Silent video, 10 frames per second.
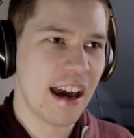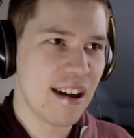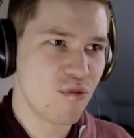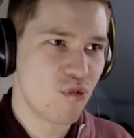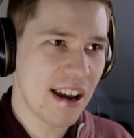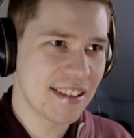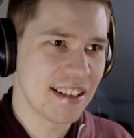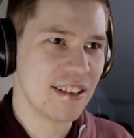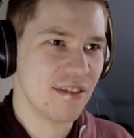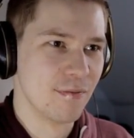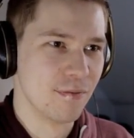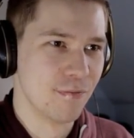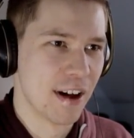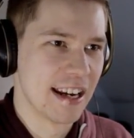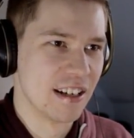a resin
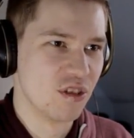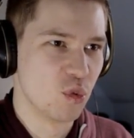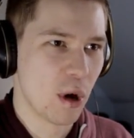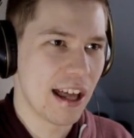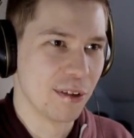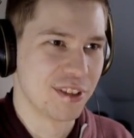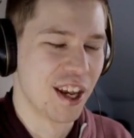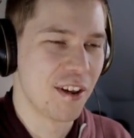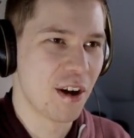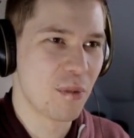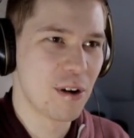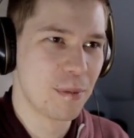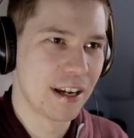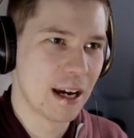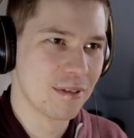vein as well, so that we'll
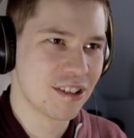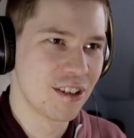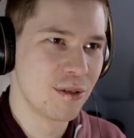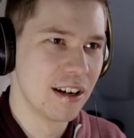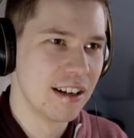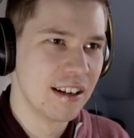be able to